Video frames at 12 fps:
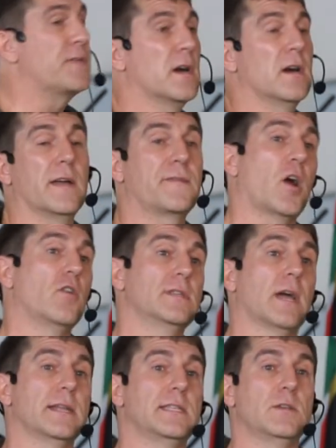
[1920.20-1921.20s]
the, if COVID
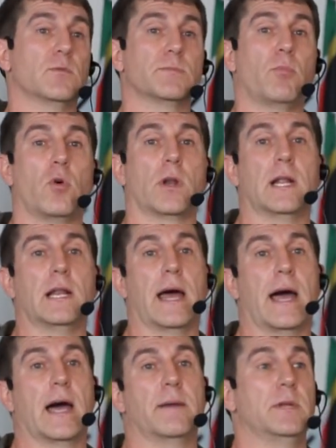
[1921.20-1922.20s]
19 was born in a
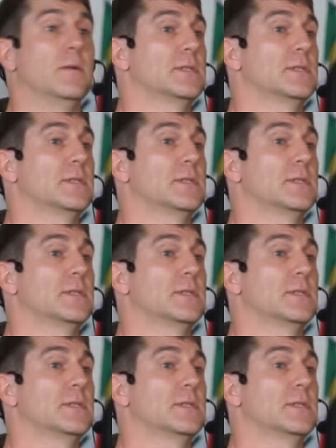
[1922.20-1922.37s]
lab and there